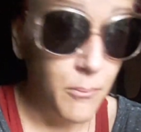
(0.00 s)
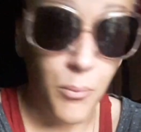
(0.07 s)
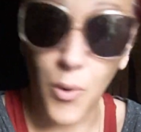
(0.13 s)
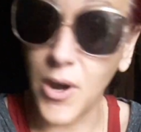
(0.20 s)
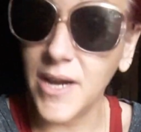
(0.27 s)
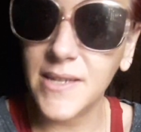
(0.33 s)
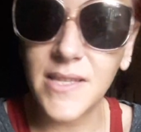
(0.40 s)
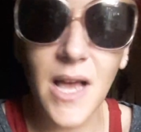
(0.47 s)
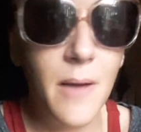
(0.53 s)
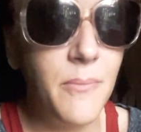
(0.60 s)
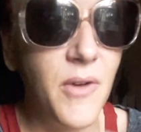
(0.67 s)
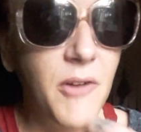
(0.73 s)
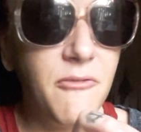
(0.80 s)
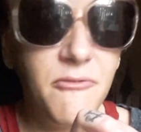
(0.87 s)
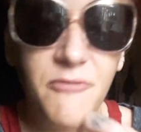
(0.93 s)
brings
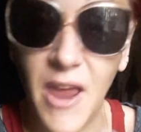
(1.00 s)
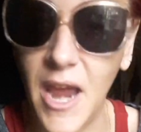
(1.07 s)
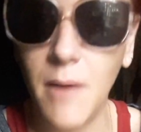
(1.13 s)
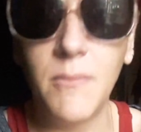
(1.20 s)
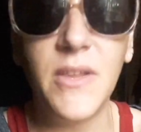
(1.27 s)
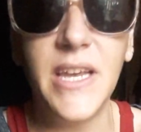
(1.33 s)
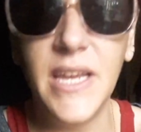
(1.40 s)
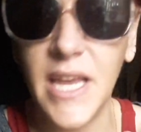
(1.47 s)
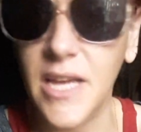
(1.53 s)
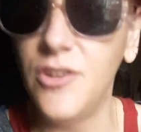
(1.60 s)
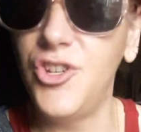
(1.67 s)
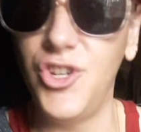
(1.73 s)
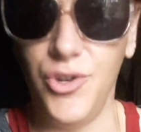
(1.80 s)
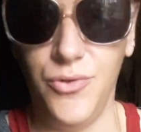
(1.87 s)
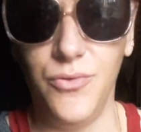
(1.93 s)
up family
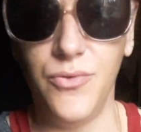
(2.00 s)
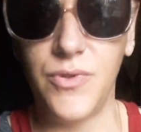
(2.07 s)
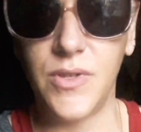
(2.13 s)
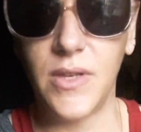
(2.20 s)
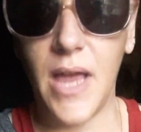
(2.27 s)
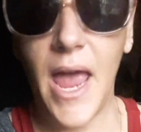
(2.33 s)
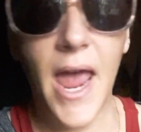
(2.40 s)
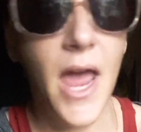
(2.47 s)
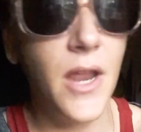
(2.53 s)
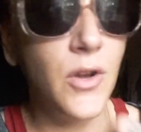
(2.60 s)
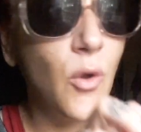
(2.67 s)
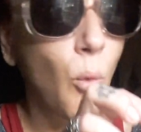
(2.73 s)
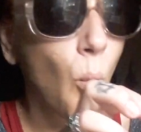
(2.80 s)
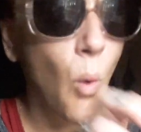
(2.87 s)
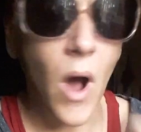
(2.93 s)
issues.
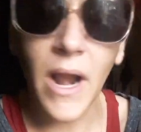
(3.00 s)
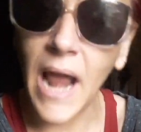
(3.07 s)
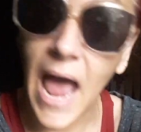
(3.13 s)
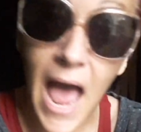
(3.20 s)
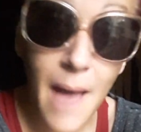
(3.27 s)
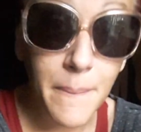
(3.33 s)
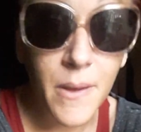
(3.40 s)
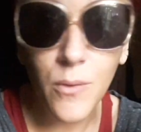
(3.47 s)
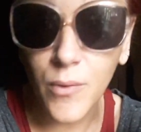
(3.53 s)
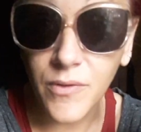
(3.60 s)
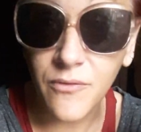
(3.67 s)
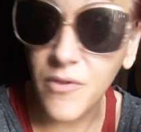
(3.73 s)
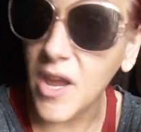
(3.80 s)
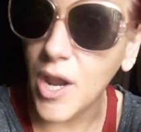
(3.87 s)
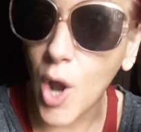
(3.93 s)
And what happened
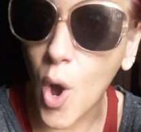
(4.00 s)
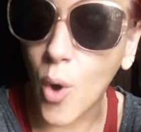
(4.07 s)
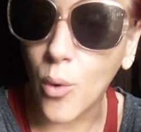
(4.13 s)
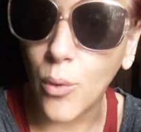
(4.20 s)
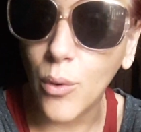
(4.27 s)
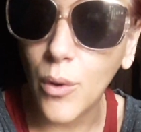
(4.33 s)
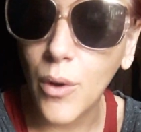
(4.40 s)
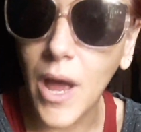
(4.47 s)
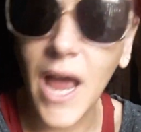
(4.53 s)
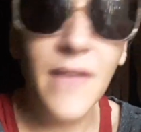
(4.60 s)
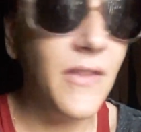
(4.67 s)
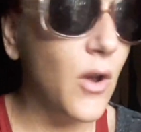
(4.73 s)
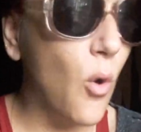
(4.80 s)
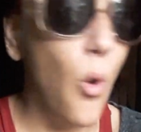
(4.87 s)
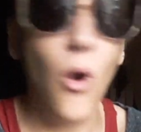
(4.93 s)
with Vito
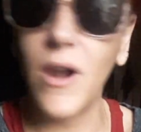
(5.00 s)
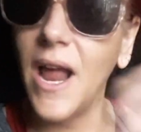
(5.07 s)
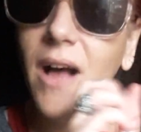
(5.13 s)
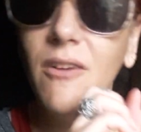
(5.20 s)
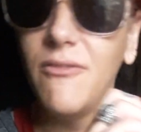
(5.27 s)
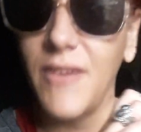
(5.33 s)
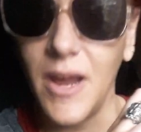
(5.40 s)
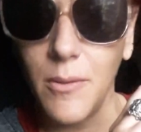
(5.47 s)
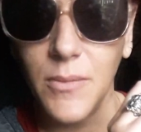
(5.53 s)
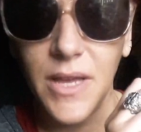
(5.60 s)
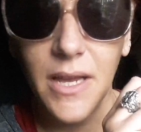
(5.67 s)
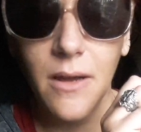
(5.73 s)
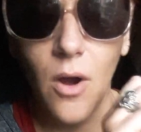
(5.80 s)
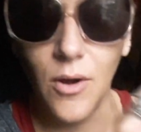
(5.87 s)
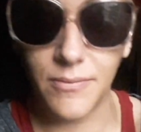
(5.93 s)
and the Cornell
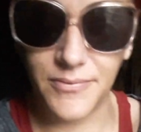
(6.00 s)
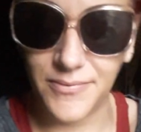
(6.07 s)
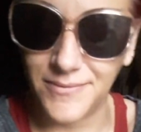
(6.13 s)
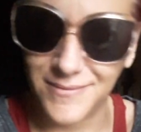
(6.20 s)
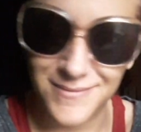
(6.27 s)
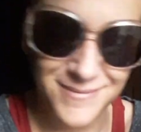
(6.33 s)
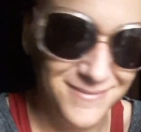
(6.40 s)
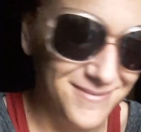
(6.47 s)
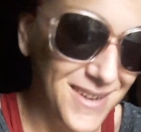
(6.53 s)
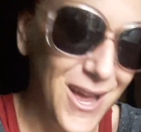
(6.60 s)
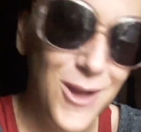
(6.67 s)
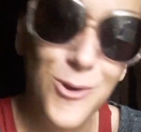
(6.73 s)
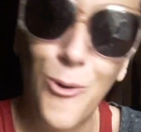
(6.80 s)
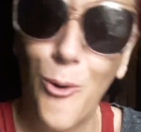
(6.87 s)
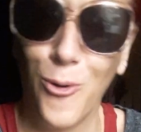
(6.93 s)
family, or
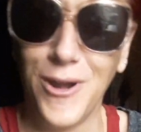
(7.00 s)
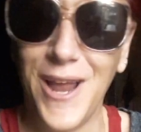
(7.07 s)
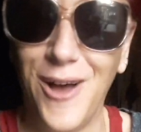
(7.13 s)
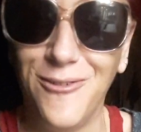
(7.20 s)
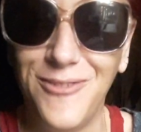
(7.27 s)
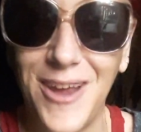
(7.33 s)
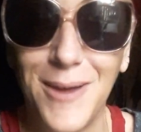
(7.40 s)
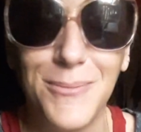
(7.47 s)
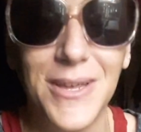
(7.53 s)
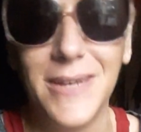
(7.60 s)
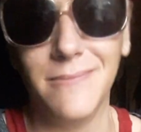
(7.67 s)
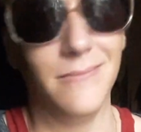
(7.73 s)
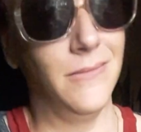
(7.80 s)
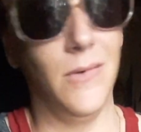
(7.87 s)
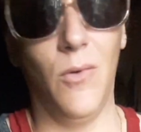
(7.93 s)
Cornell
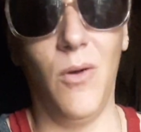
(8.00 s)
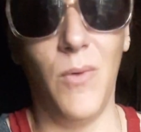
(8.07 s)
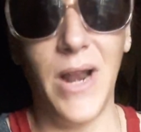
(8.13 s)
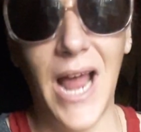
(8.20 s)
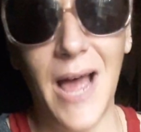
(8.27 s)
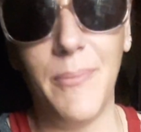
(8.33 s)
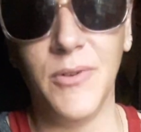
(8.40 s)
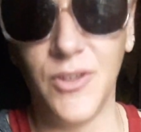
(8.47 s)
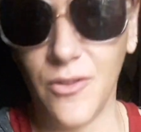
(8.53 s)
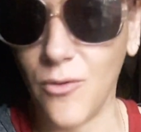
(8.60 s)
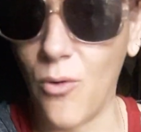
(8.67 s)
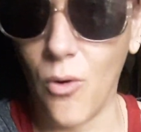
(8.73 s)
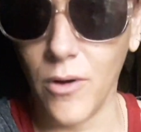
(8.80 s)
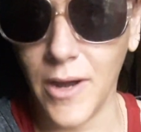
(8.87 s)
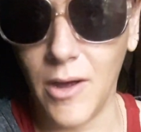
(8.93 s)
family? Well, what happened to the
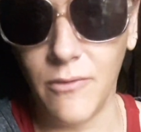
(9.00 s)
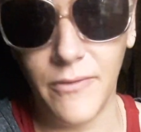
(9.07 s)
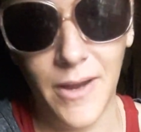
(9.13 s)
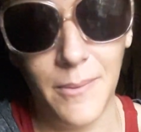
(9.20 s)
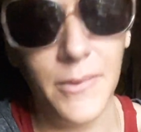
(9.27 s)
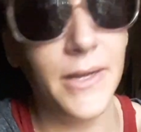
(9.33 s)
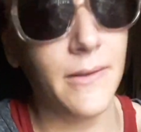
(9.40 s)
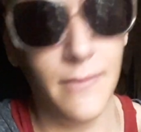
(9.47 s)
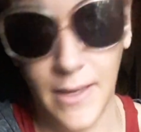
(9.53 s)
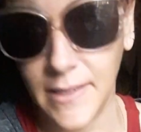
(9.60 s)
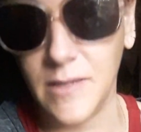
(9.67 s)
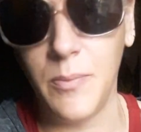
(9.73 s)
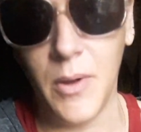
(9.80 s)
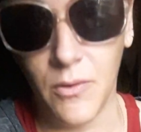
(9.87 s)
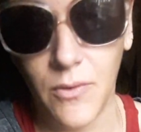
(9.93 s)
Cornell family?
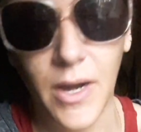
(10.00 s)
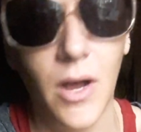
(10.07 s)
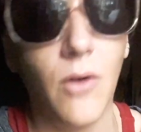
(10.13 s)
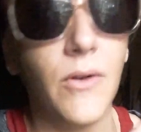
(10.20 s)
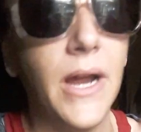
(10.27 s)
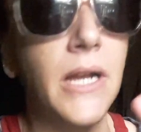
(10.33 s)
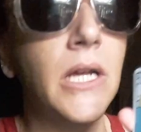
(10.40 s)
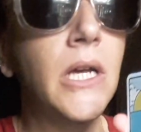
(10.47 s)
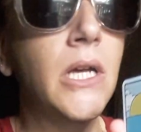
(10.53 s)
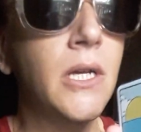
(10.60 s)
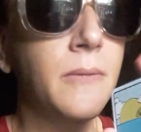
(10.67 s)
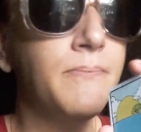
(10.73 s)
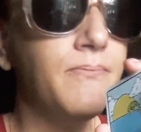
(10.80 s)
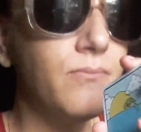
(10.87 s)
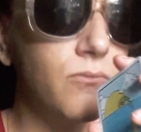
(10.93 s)
Let's be real, right?
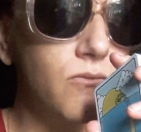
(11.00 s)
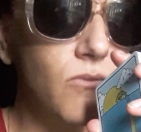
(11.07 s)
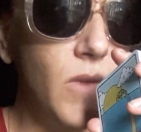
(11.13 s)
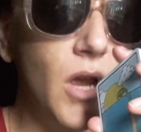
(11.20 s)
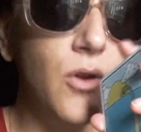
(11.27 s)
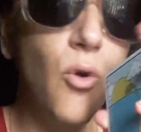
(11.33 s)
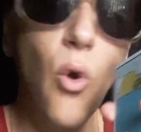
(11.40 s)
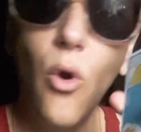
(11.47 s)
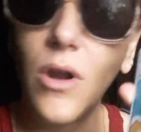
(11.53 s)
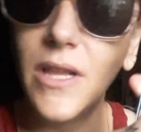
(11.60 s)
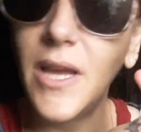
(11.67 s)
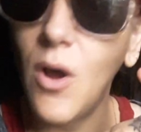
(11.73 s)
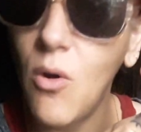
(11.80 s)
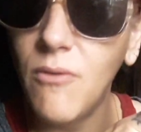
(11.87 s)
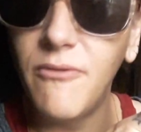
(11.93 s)

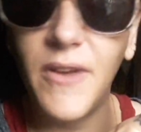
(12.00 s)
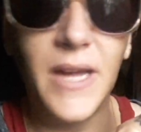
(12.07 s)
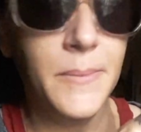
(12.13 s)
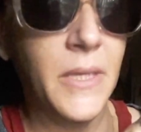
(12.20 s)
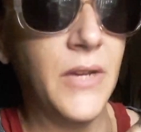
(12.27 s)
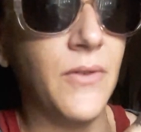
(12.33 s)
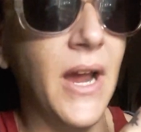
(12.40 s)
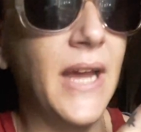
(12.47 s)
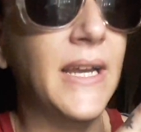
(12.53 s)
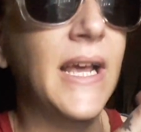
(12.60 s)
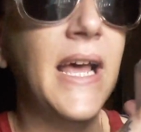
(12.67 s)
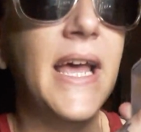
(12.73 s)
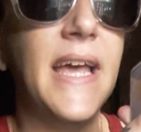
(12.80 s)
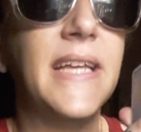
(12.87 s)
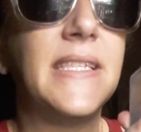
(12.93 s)
Corleone family, right?
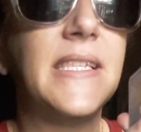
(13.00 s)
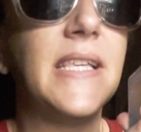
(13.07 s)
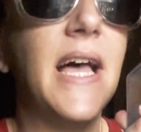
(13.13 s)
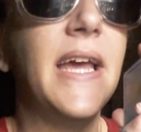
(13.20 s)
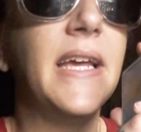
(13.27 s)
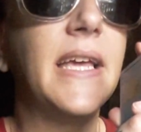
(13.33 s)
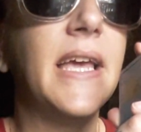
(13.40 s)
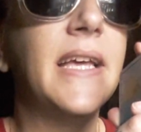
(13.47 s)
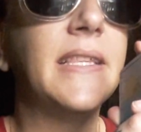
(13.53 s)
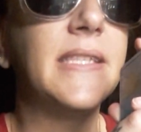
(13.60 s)
It's like,